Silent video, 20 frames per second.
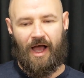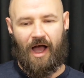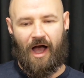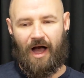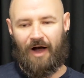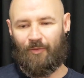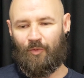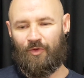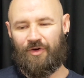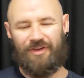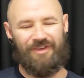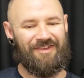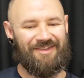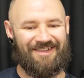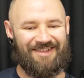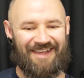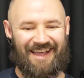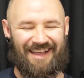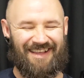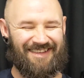I wouldn't
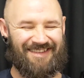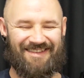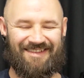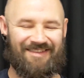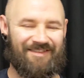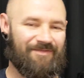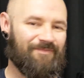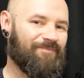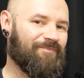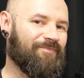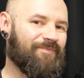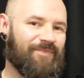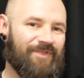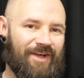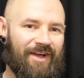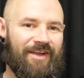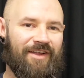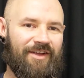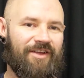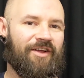say this is
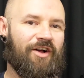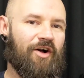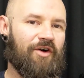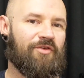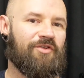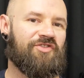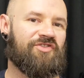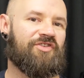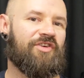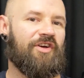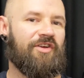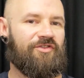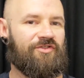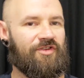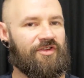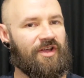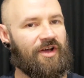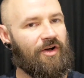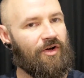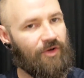like, always go to
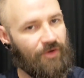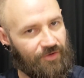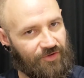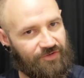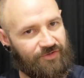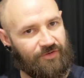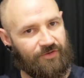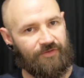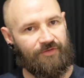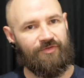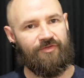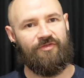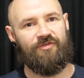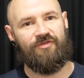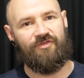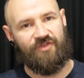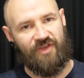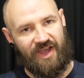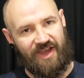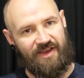the whole sort
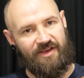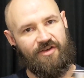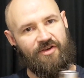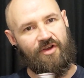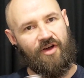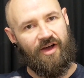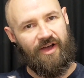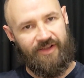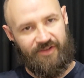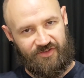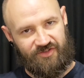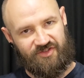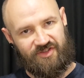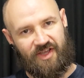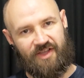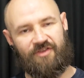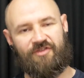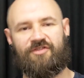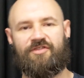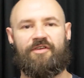of date night
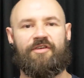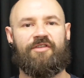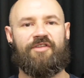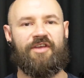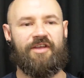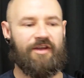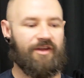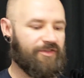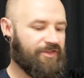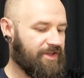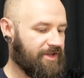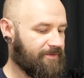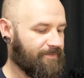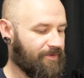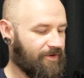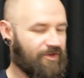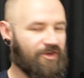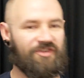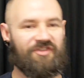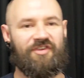scent sort of thing. I think
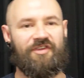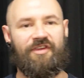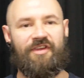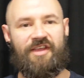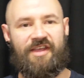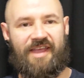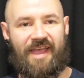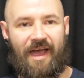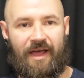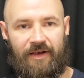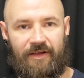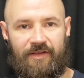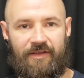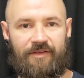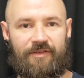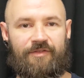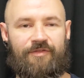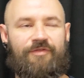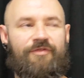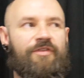because in the
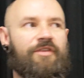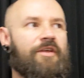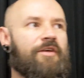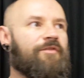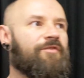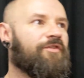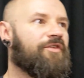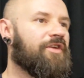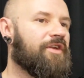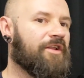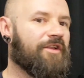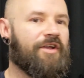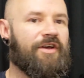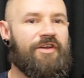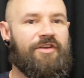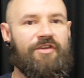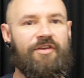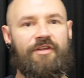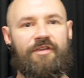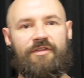accounting of the vanilla,
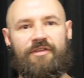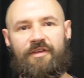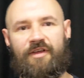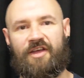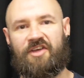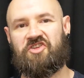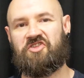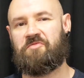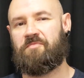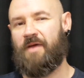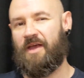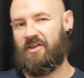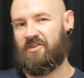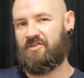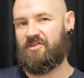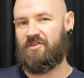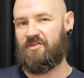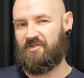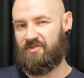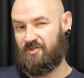you'd
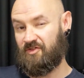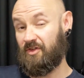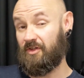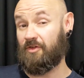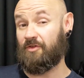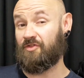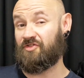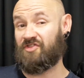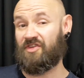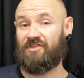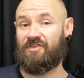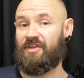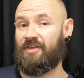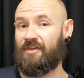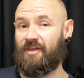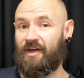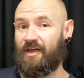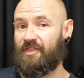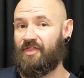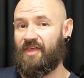expect a little something
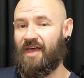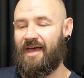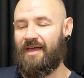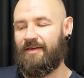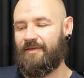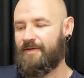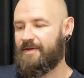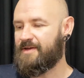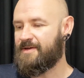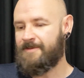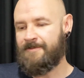like that.